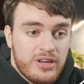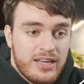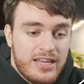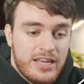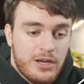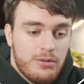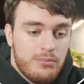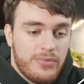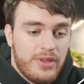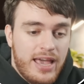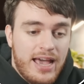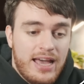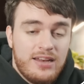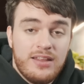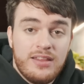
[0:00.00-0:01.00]
here,
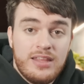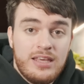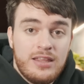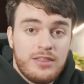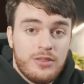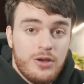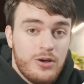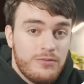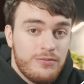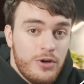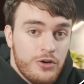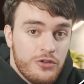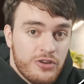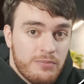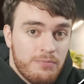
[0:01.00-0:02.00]
and the third
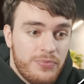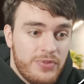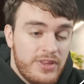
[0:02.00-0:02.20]
version.